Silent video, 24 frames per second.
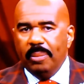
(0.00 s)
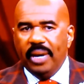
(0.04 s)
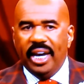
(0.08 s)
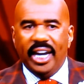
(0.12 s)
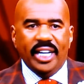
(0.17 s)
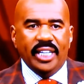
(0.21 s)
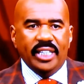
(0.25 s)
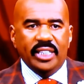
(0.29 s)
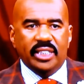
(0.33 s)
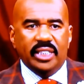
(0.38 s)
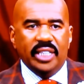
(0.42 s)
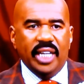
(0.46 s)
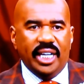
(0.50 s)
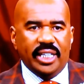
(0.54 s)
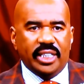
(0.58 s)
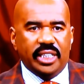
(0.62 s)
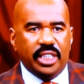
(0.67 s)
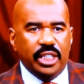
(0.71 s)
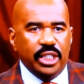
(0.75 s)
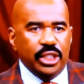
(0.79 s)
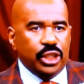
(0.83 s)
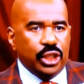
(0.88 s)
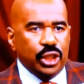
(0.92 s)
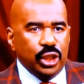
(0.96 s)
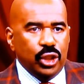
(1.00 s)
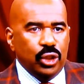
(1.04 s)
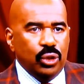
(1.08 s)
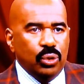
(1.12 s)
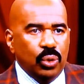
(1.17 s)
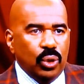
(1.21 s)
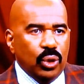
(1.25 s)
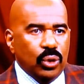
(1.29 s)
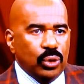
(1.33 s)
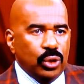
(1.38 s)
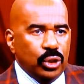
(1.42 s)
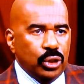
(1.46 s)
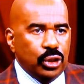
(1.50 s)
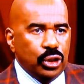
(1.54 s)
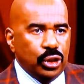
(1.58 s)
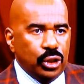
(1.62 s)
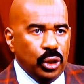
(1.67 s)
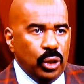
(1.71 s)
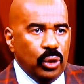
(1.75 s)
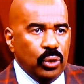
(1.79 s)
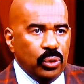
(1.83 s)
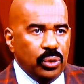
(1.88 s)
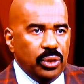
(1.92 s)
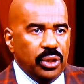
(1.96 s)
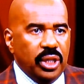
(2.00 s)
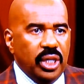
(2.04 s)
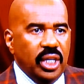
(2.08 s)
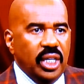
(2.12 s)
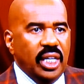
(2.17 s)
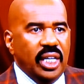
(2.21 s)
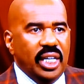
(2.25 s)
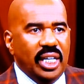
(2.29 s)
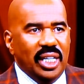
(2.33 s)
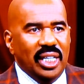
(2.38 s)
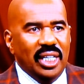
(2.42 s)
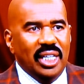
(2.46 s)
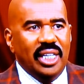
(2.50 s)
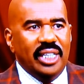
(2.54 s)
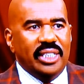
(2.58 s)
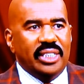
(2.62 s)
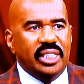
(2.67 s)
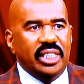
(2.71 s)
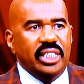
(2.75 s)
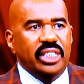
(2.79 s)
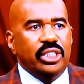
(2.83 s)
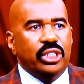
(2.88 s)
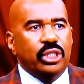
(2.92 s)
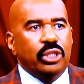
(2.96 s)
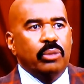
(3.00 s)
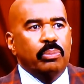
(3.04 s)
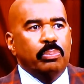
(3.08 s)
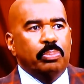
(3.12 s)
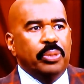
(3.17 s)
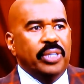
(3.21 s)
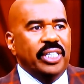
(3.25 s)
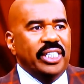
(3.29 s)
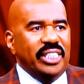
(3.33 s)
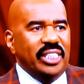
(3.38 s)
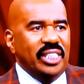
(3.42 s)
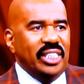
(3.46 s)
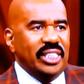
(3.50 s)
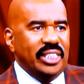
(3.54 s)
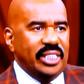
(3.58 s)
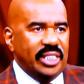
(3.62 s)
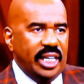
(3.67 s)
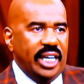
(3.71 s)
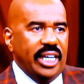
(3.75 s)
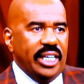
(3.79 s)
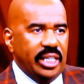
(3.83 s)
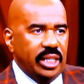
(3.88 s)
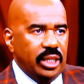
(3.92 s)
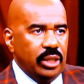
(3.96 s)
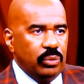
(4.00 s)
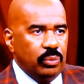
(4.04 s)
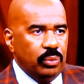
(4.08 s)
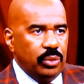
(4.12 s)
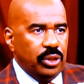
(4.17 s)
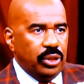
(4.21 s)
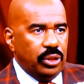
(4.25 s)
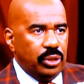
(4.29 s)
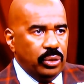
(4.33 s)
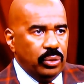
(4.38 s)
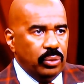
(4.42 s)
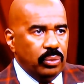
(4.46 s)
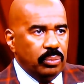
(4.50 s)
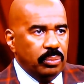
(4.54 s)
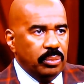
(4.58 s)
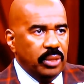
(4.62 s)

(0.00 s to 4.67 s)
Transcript: A man is not kissing you on the shoulder unless he's completely taken with you.